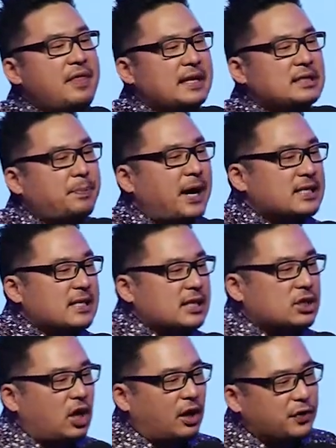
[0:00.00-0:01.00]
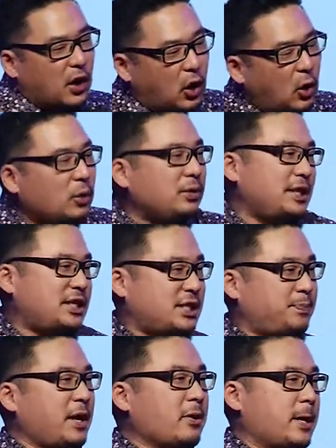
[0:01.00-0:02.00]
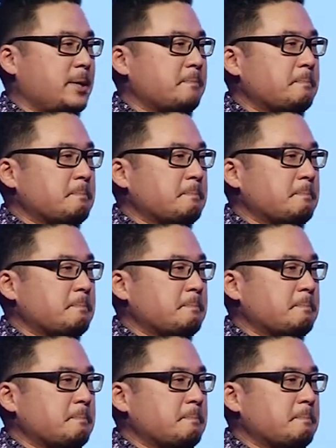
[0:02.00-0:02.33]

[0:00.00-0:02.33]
That deposit is called the Holy Spirit.